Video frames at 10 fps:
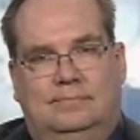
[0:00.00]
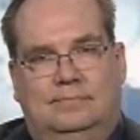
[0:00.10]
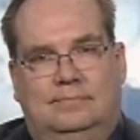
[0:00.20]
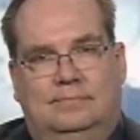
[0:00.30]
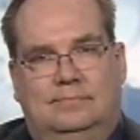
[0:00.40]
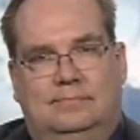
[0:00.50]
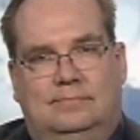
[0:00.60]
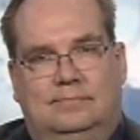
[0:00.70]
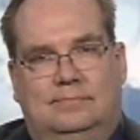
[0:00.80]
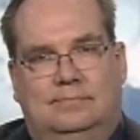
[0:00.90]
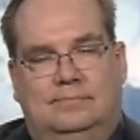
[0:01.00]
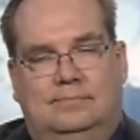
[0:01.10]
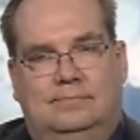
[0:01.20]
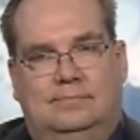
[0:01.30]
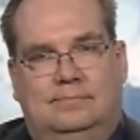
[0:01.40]

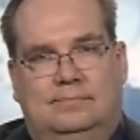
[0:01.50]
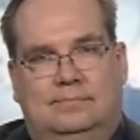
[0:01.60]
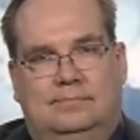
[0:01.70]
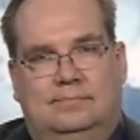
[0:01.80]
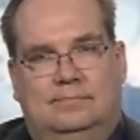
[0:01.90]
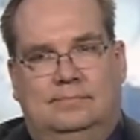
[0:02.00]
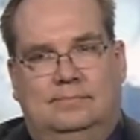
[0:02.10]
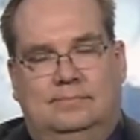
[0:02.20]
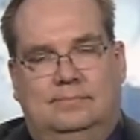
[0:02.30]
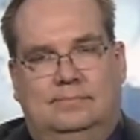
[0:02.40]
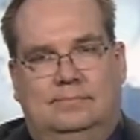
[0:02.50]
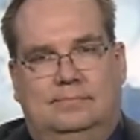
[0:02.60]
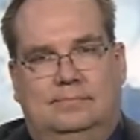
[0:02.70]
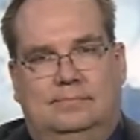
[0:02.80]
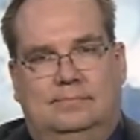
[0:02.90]

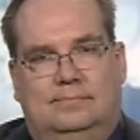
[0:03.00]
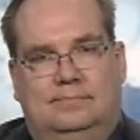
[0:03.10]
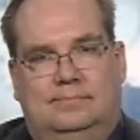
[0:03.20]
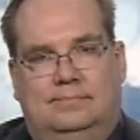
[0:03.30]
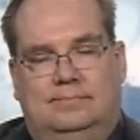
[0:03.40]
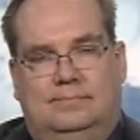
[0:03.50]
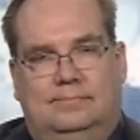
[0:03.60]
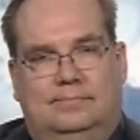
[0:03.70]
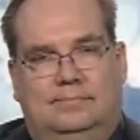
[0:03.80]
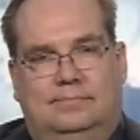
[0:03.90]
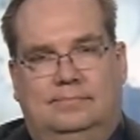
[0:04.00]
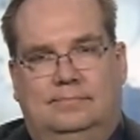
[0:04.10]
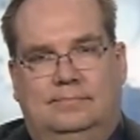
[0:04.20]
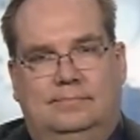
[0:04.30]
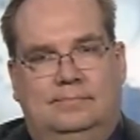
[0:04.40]

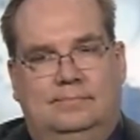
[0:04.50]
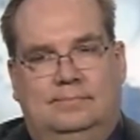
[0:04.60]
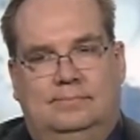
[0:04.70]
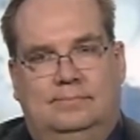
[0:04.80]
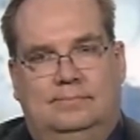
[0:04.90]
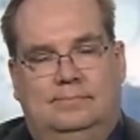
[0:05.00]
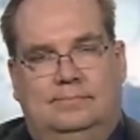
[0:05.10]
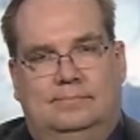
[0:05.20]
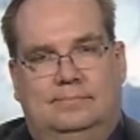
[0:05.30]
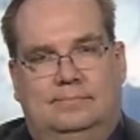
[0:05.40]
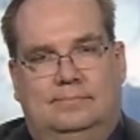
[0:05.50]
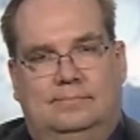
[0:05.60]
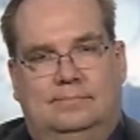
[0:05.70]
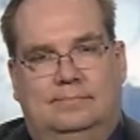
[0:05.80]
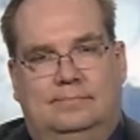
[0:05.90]

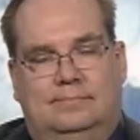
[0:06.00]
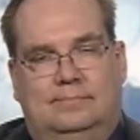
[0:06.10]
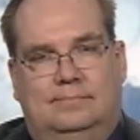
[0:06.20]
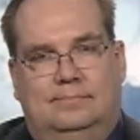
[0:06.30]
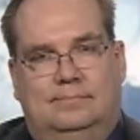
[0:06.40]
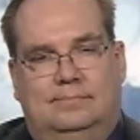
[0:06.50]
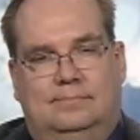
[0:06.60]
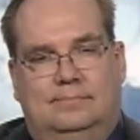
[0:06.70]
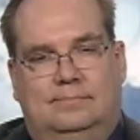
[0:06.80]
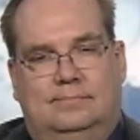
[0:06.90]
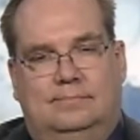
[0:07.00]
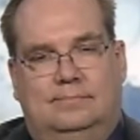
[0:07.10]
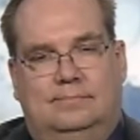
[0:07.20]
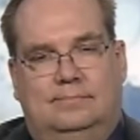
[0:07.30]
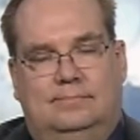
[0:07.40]

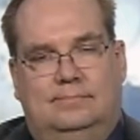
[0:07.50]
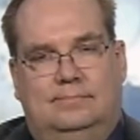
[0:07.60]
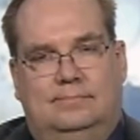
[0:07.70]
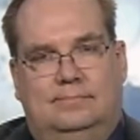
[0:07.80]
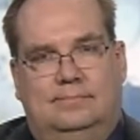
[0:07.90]
(silent)